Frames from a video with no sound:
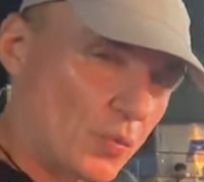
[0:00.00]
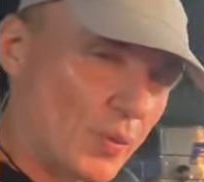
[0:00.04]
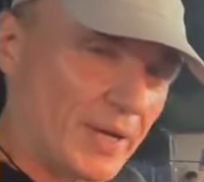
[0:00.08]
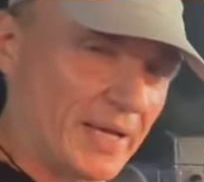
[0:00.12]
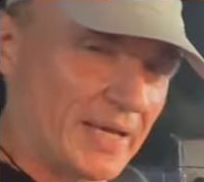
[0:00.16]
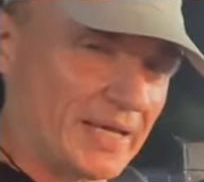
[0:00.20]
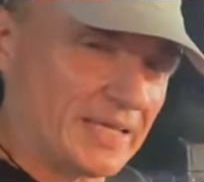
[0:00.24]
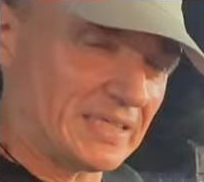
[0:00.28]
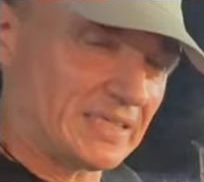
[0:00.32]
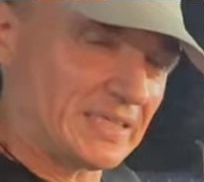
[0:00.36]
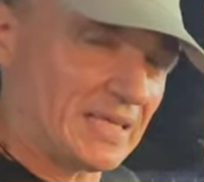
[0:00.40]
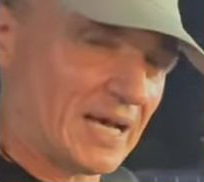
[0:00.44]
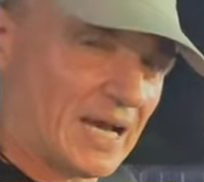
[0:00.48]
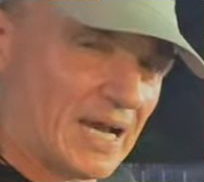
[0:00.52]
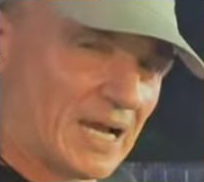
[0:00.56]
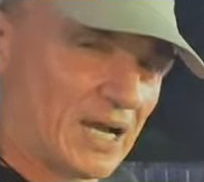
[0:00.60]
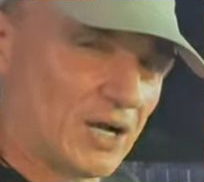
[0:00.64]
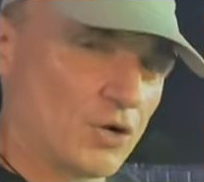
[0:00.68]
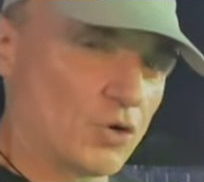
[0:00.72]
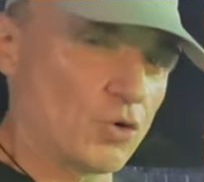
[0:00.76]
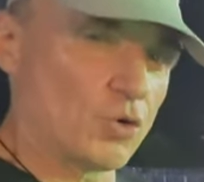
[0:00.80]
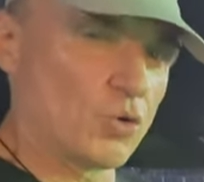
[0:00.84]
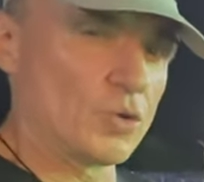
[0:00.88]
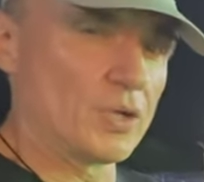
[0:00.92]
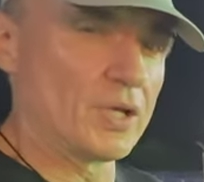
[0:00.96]
way
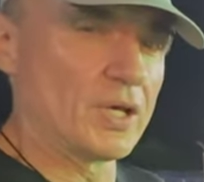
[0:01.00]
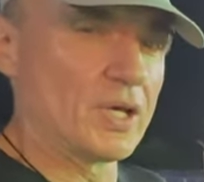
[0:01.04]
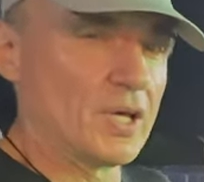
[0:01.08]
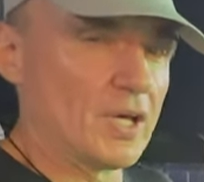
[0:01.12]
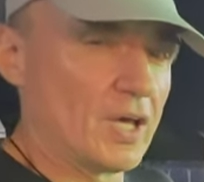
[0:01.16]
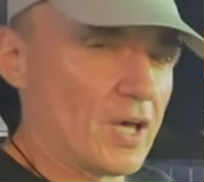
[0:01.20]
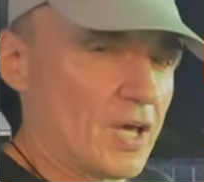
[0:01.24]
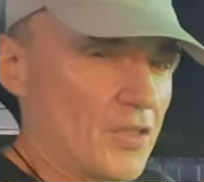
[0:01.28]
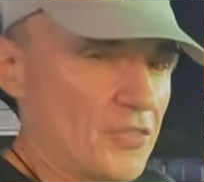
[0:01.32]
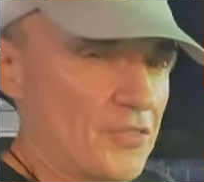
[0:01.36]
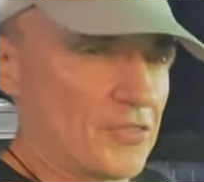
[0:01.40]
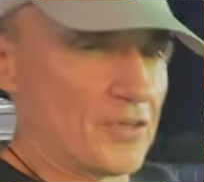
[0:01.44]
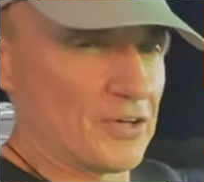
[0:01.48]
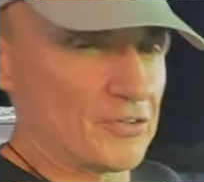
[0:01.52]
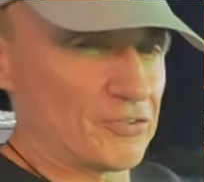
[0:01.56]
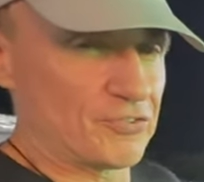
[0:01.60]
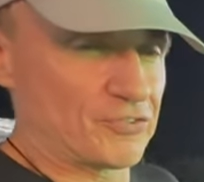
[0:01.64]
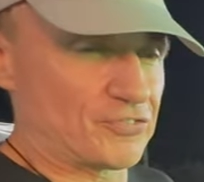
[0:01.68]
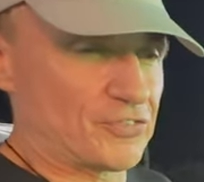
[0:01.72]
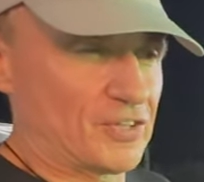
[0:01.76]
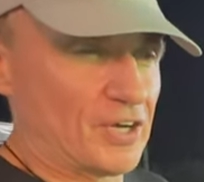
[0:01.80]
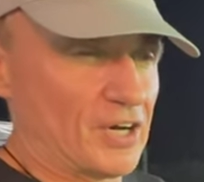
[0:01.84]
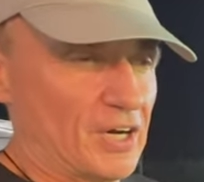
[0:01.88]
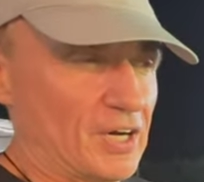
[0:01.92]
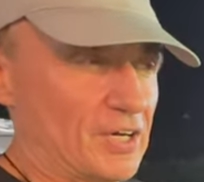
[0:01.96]
down the
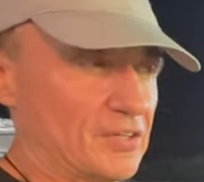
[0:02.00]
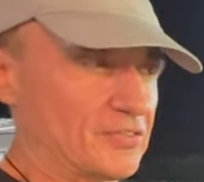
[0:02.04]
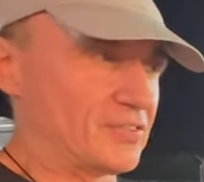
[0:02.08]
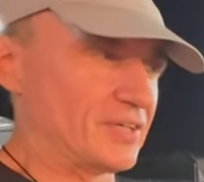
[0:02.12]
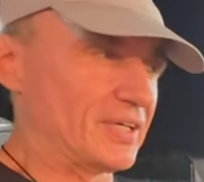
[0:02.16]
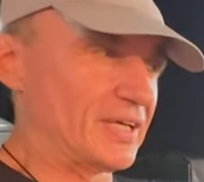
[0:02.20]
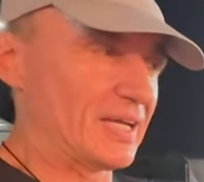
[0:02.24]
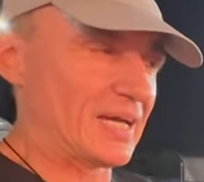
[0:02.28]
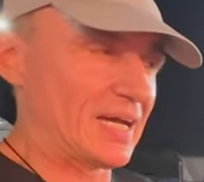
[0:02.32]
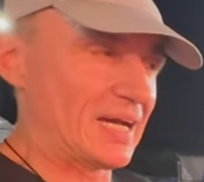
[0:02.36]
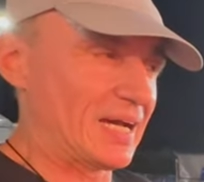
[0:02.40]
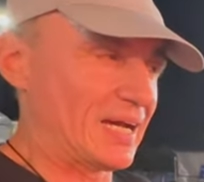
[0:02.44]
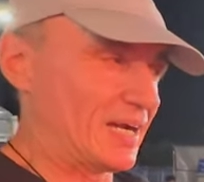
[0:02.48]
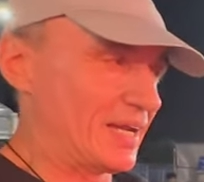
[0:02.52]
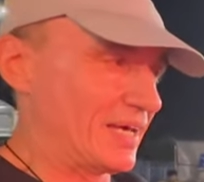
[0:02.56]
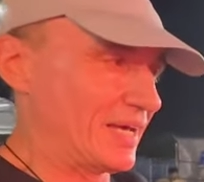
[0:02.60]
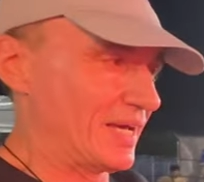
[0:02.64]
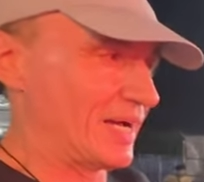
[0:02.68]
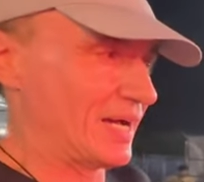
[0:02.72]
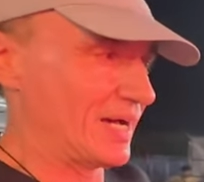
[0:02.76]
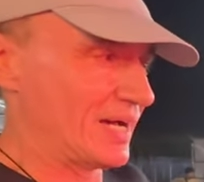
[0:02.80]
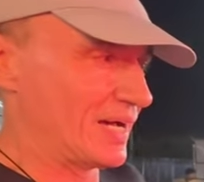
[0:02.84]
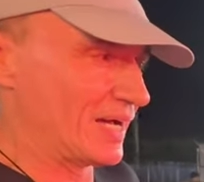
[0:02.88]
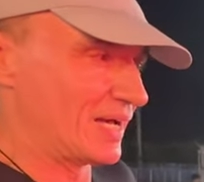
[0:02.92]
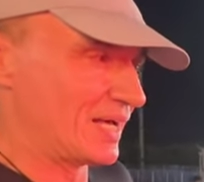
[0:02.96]
starting
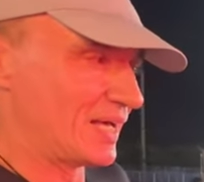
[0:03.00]
area.